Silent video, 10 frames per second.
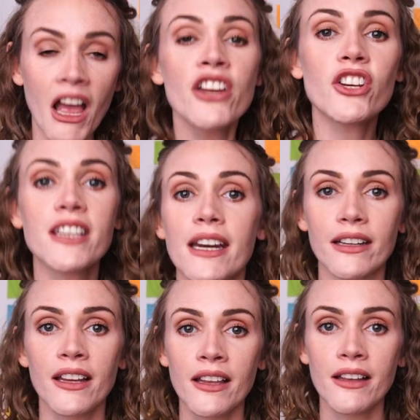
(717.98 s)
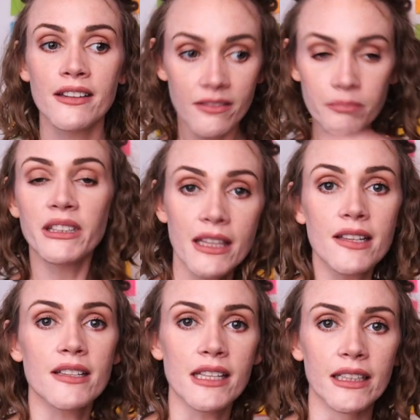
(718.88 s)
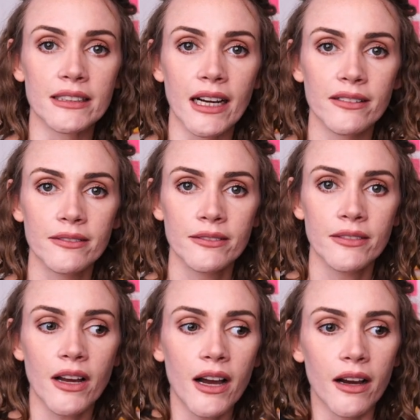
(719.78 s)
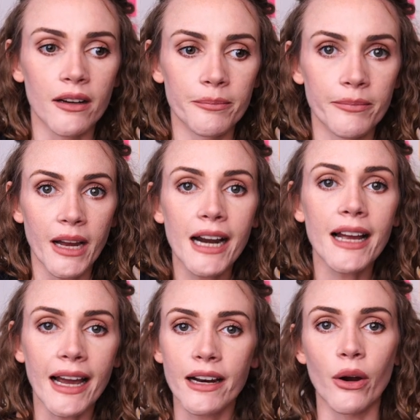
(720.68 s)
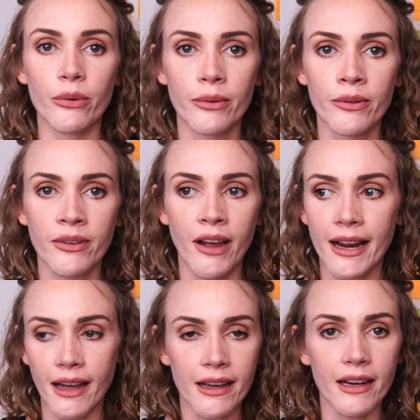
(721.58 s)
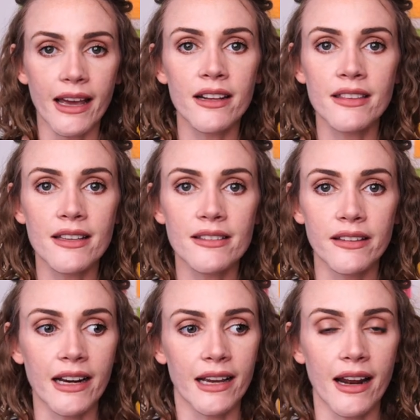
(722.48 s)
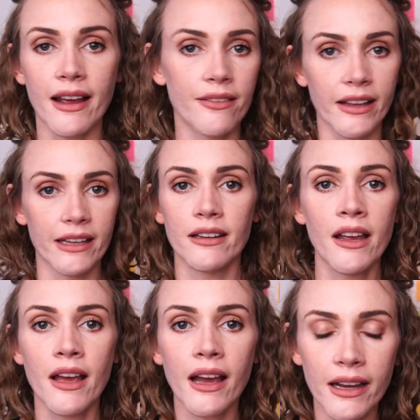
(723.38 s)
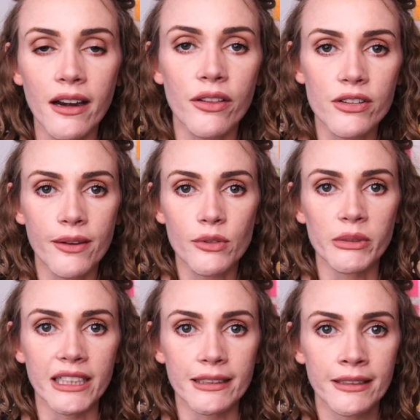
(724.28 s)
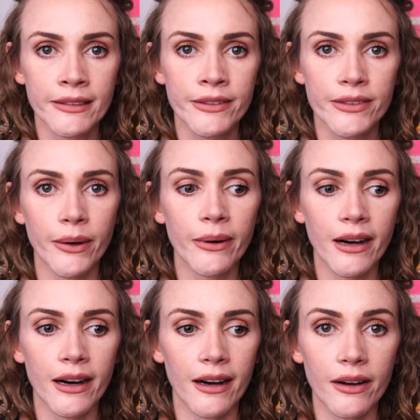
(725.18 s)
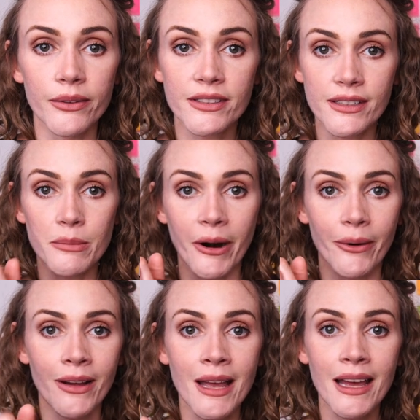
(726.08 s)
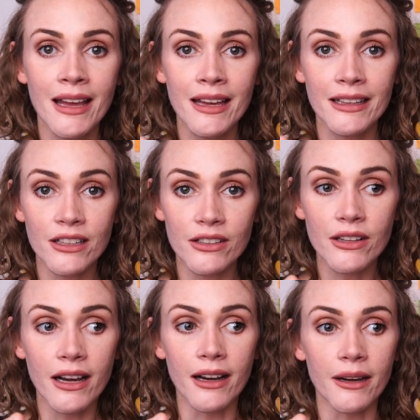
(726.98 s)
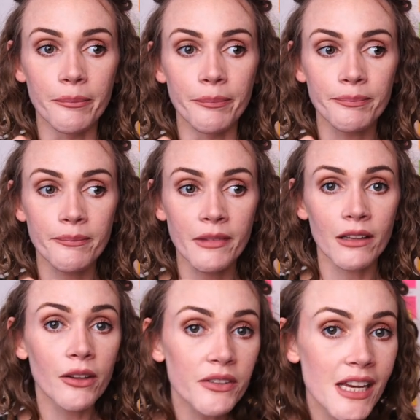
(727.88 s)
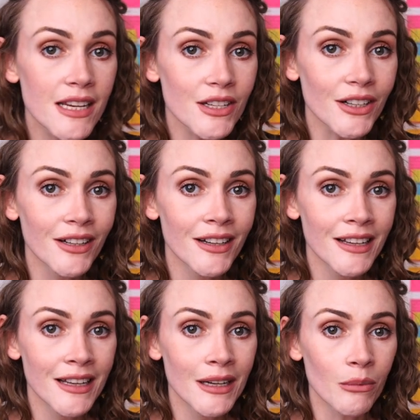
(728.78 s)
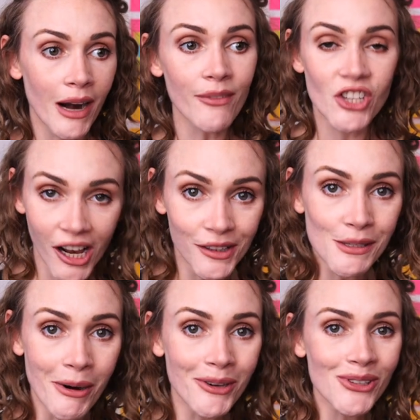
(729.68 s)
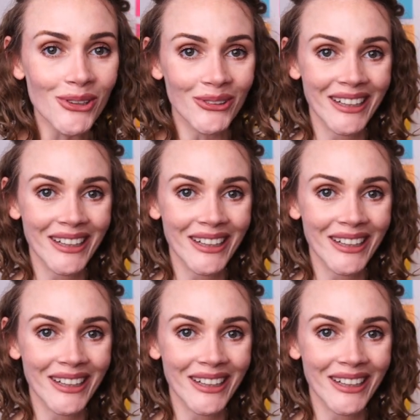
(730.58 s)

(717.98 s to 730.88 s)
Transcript: Just kidding. But this is the end now. Um, I, I gotta go. I, I gotta edit this, and then I got I have like it. I got other stuff to work on. So uh, I'll see you tomorrow. It um, little teaser. We're having chocolate tomorrow too.